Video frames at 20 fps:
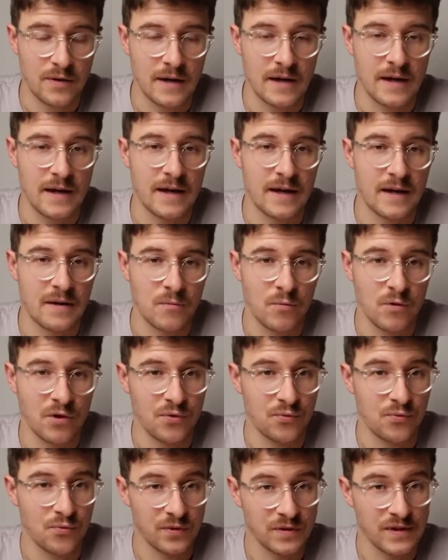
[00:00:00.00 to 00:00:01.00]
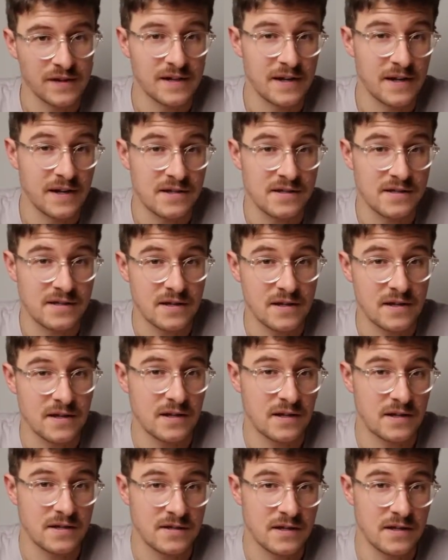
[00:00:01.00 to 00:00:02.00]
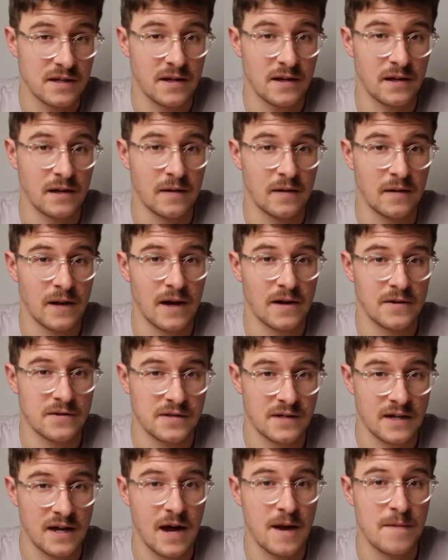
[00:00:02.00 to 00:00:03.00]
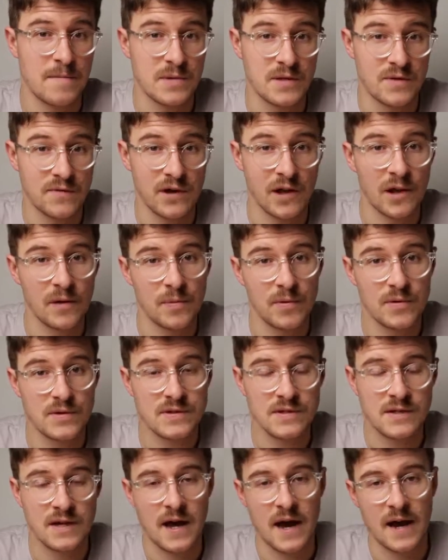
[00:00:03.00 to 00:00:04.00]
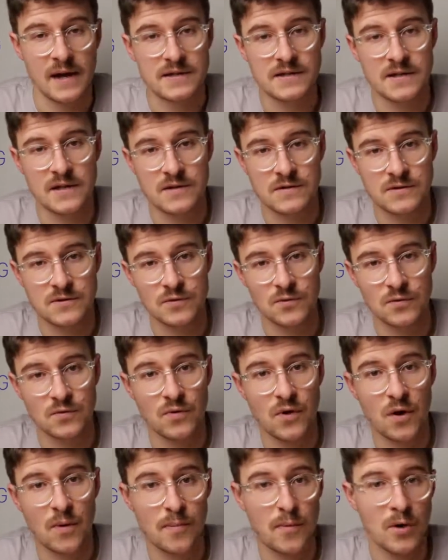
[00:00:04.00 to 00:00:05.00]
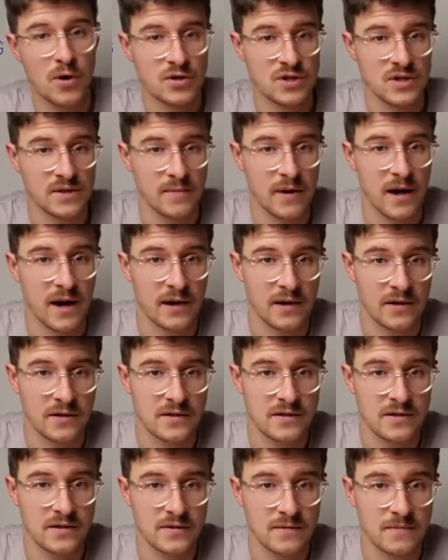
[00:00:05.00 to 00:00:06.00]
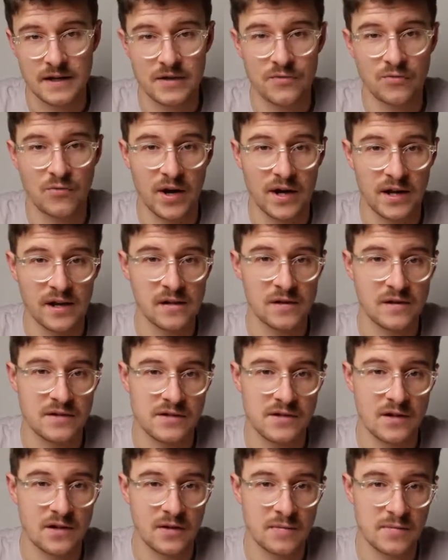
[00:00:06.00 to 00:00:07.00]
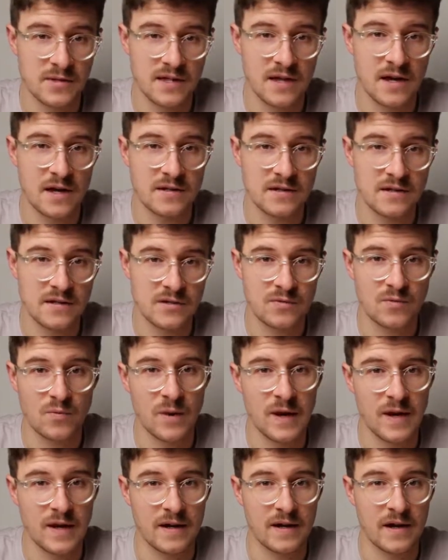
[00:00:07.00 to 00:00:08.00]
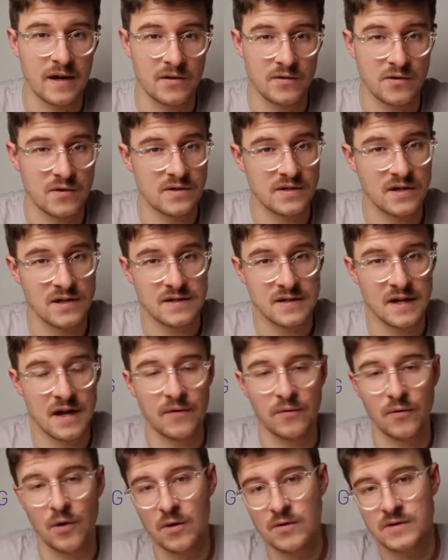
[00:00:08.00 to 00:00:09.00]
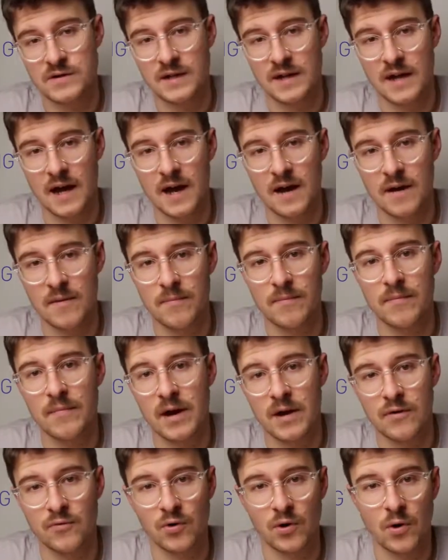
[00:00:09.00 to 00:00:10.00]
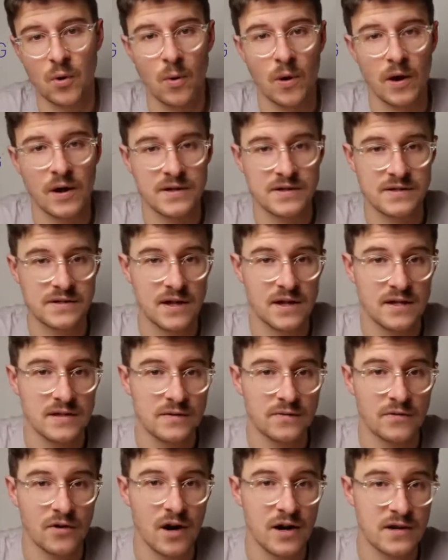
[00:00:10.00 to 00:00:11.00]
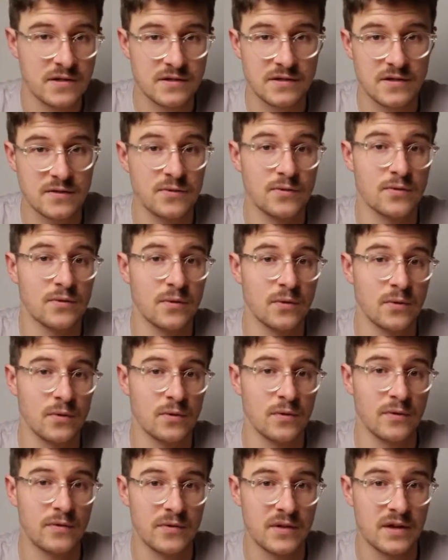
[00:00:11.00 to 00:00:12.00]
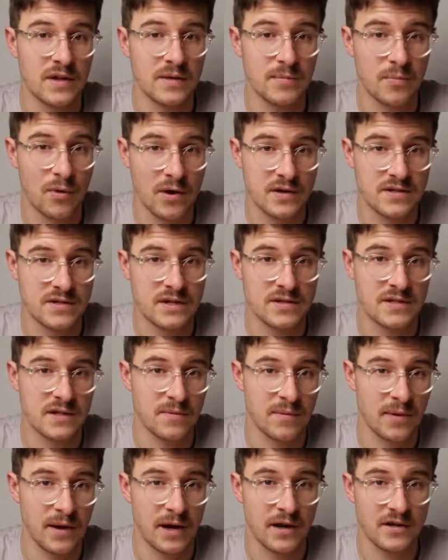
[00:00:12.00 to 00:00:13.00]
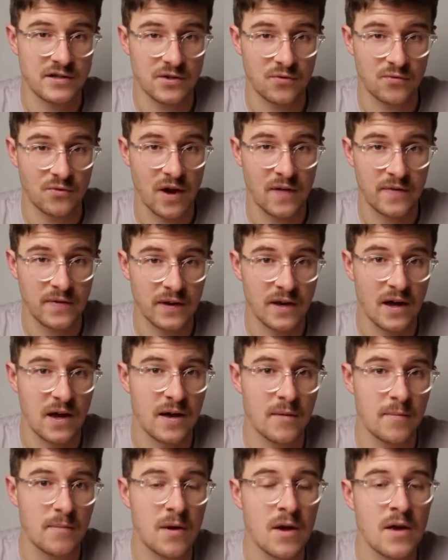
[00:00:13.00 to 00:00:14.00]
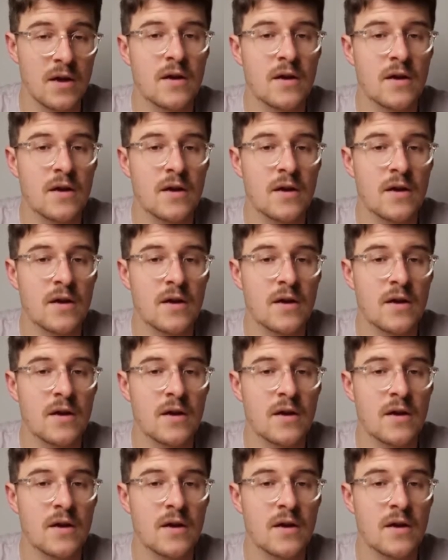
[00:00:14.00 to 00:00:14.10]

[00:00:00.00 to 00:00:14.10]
And what it really does is it allows game developers access to emerging markets. In regular circumstances where a user downloads a game and requires their device to do all of the processing power to run the game,